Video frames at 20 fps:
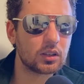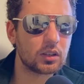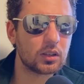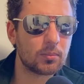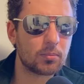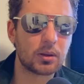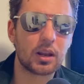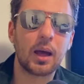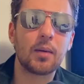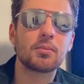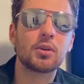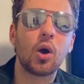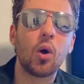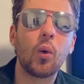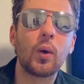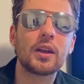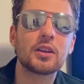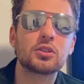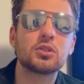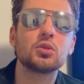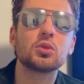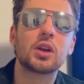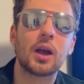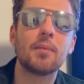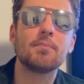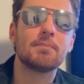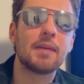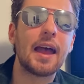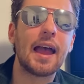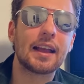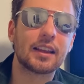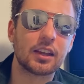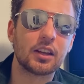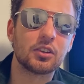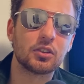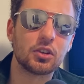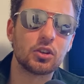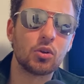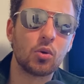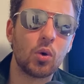but I'm going to come back at
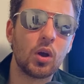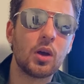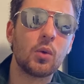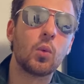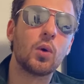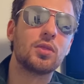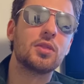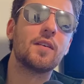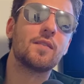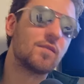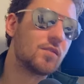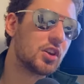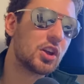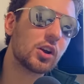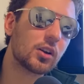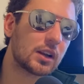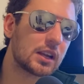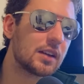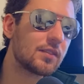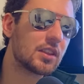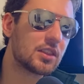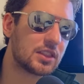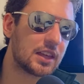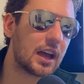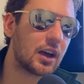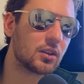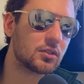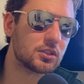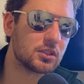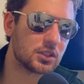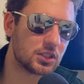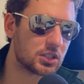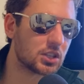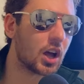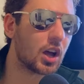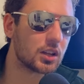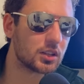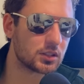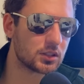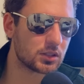you with the fury of a thousand
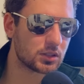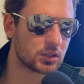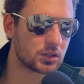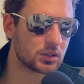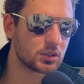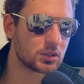suns.